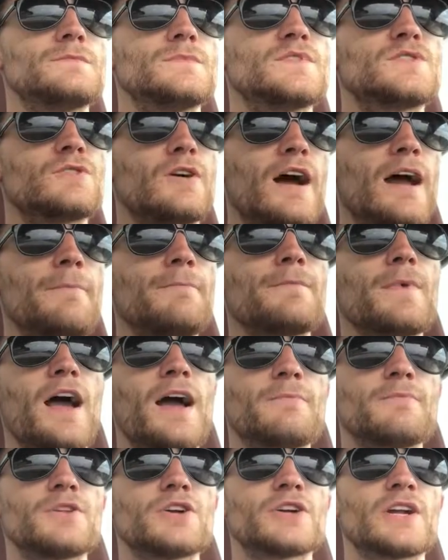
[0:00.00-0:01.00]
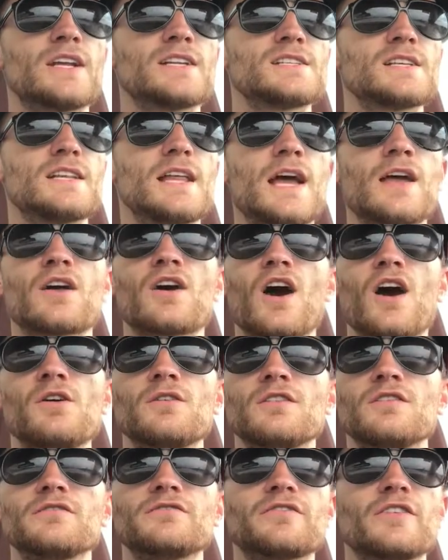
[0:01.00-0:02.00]
So I'm learning to let go
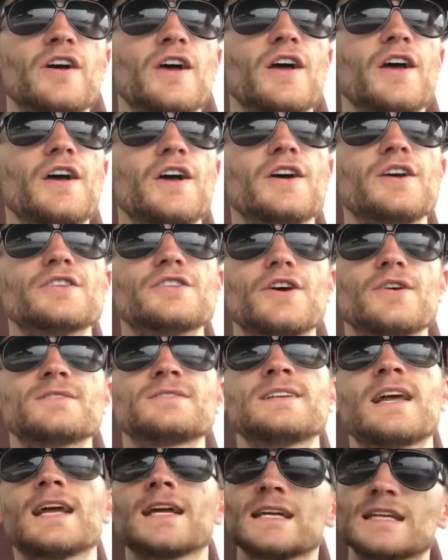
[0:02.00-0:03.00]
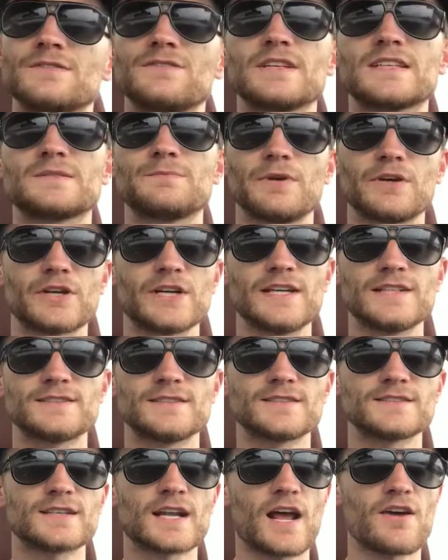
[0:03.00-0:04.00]
of those negative
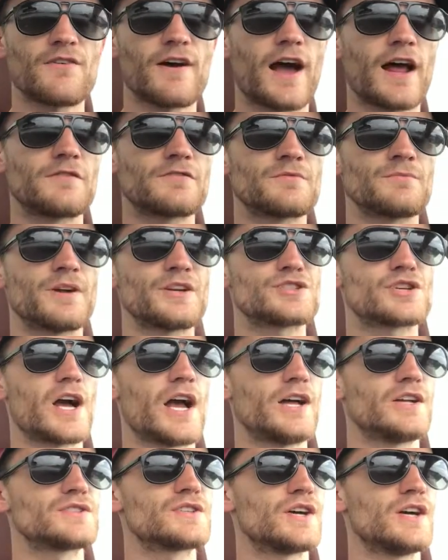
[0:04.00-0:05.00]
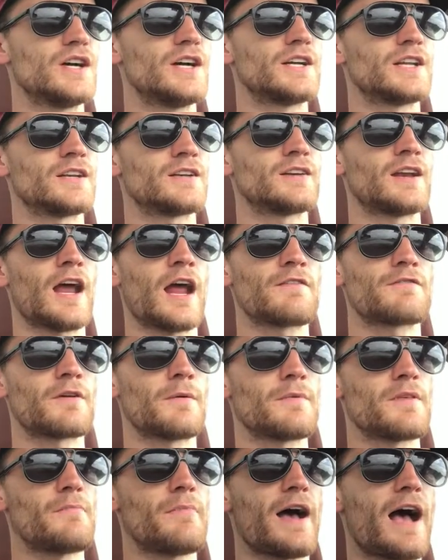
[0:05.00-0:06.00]
experiences that I've had from my childhood and
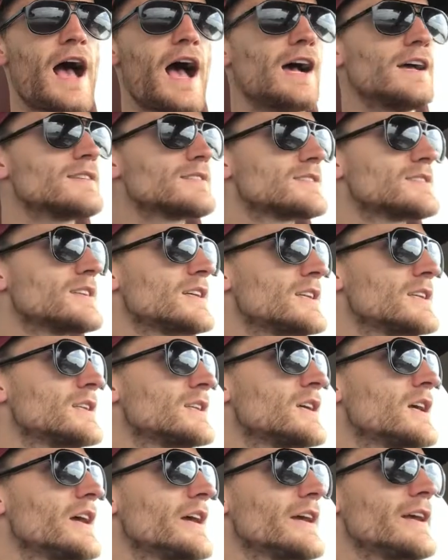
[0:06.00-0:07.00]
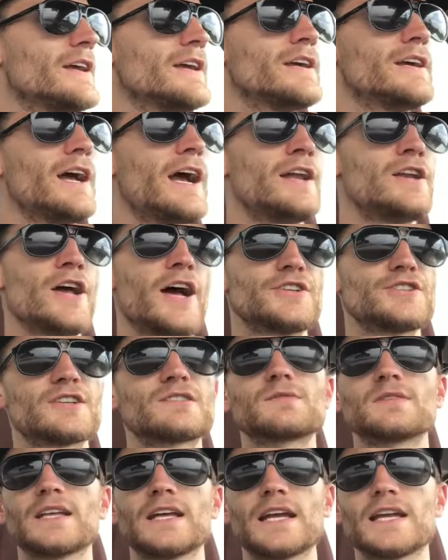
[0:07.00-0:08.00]
from the past, and not
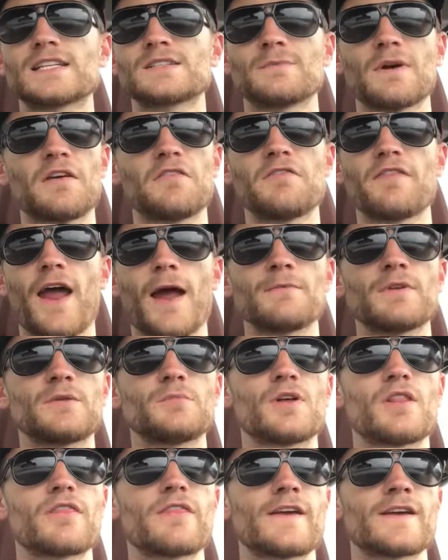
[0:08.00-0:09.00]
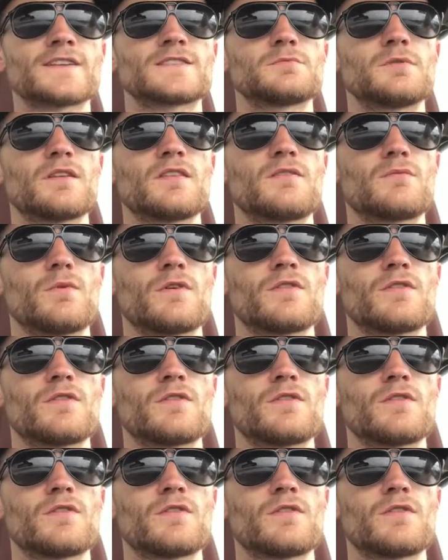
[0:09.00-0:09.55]
just related to my family, but things with